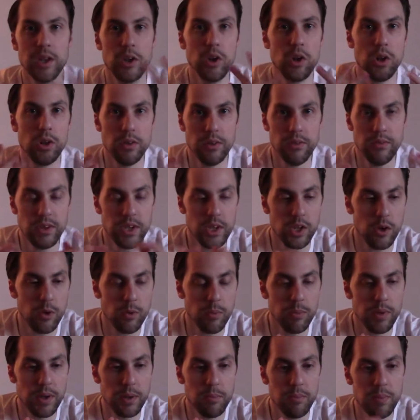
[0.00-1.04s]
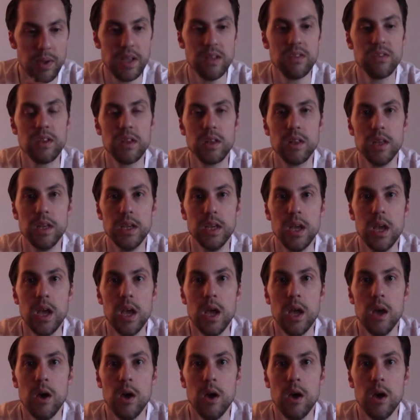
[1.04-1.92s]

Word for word: it all in the video, but basically